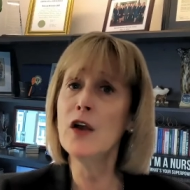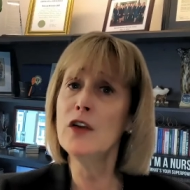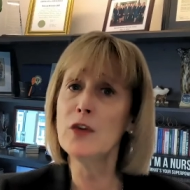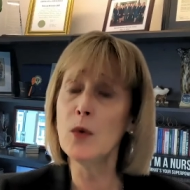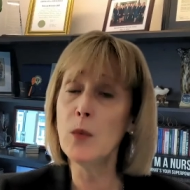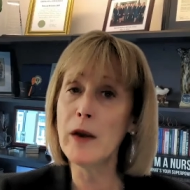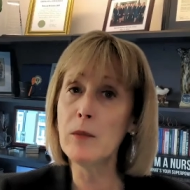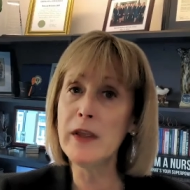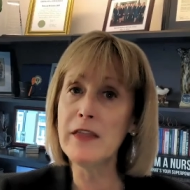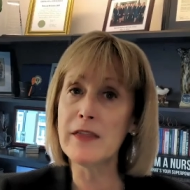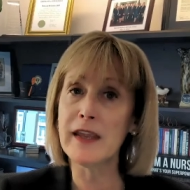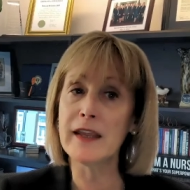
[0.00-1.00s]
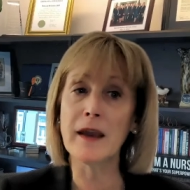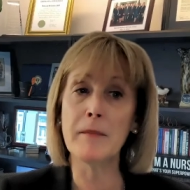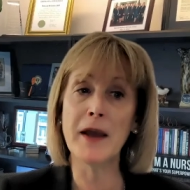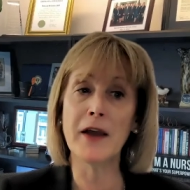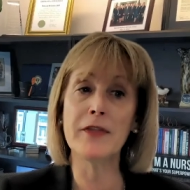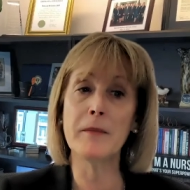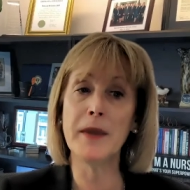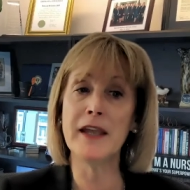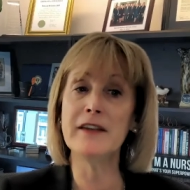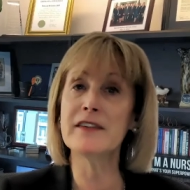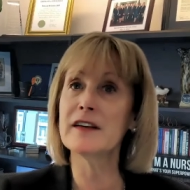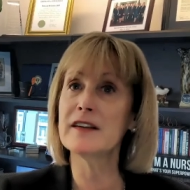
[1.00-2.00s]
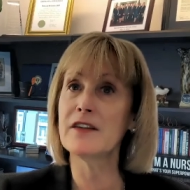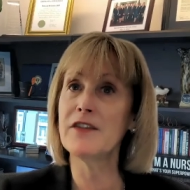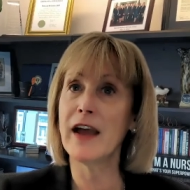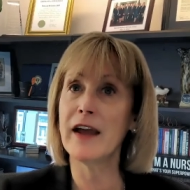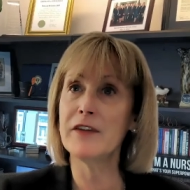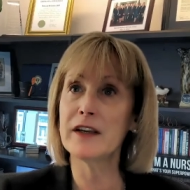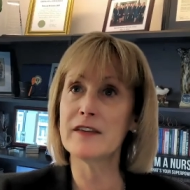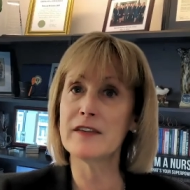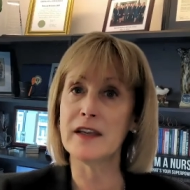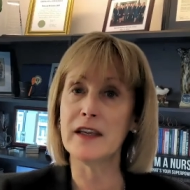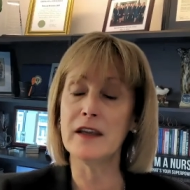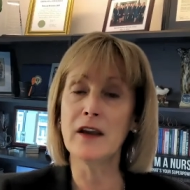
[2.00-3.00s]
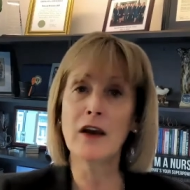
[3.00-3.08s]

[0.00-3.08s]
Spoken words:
So when we think about the basics of advocacy,